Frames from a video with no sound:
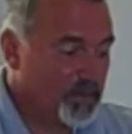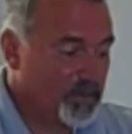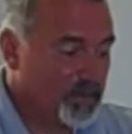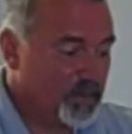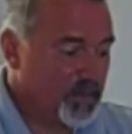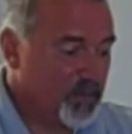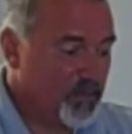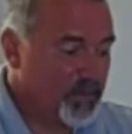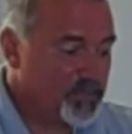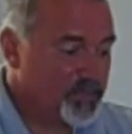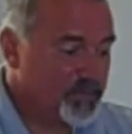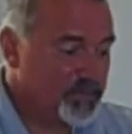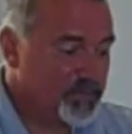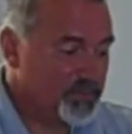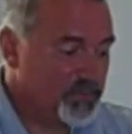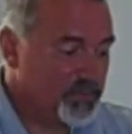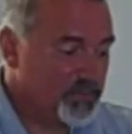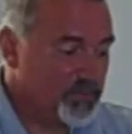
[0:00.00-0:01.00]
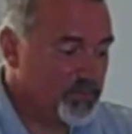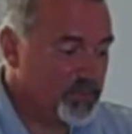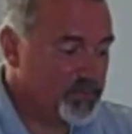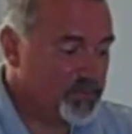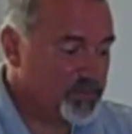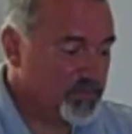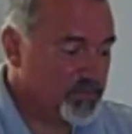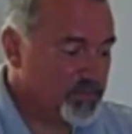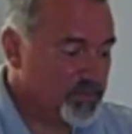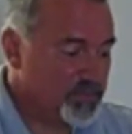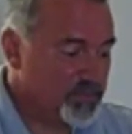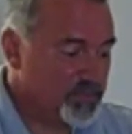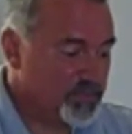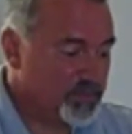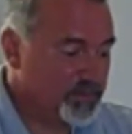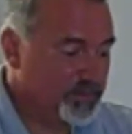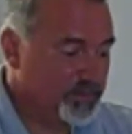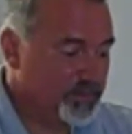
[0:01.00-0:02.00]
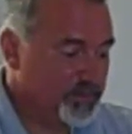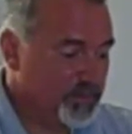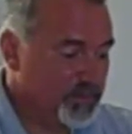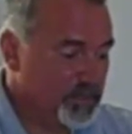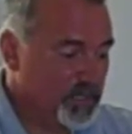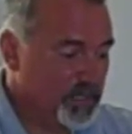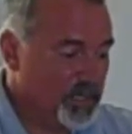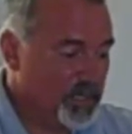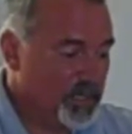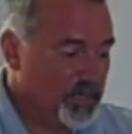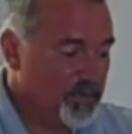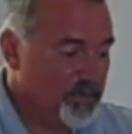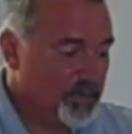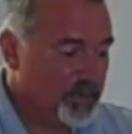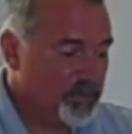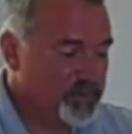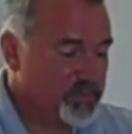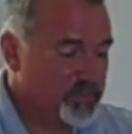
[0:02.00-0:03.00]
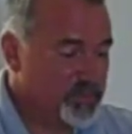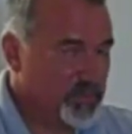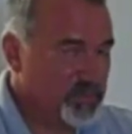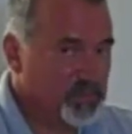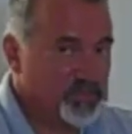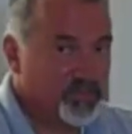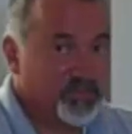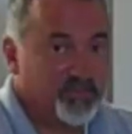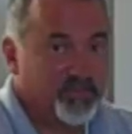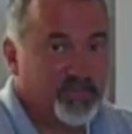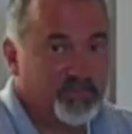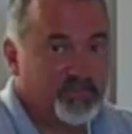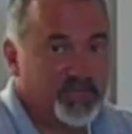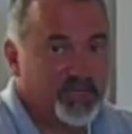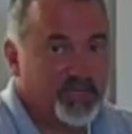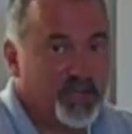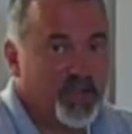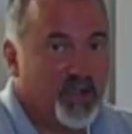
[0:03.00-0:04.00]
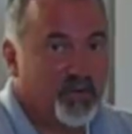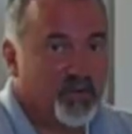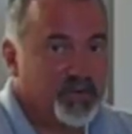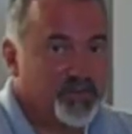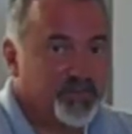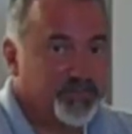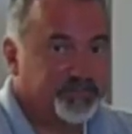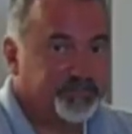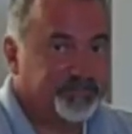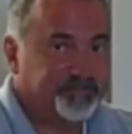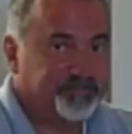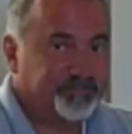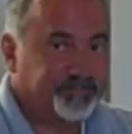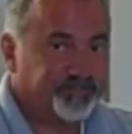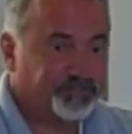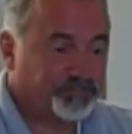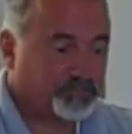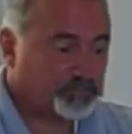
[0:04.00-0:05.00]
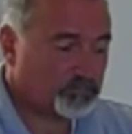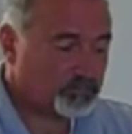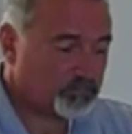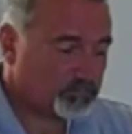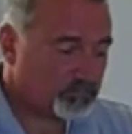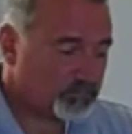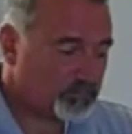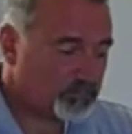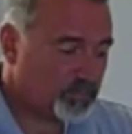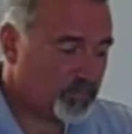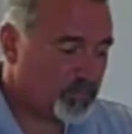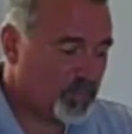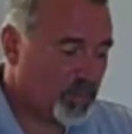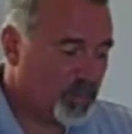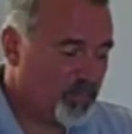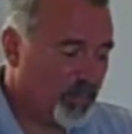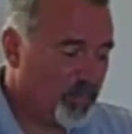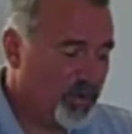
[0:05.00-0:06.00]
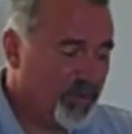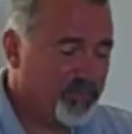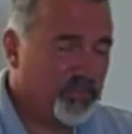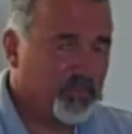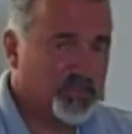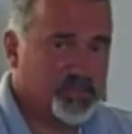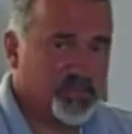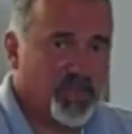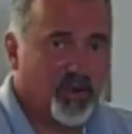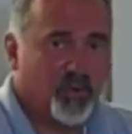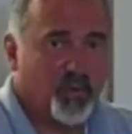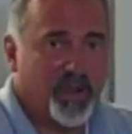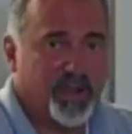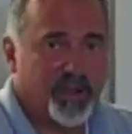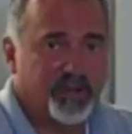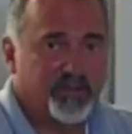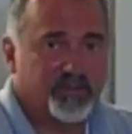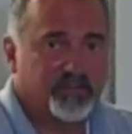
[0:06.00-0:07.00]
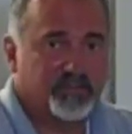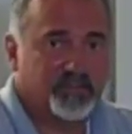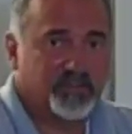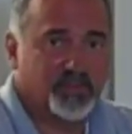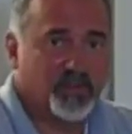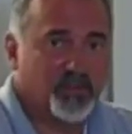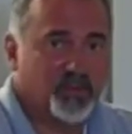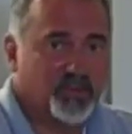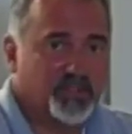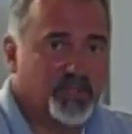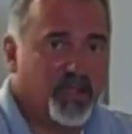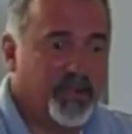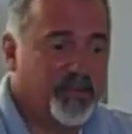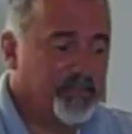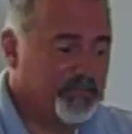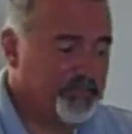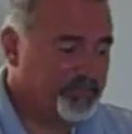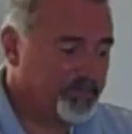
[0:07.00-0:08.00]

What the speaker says: They rushed me to surgery. I was in surgery for 15 hours. And my wife was there waiting the whole time.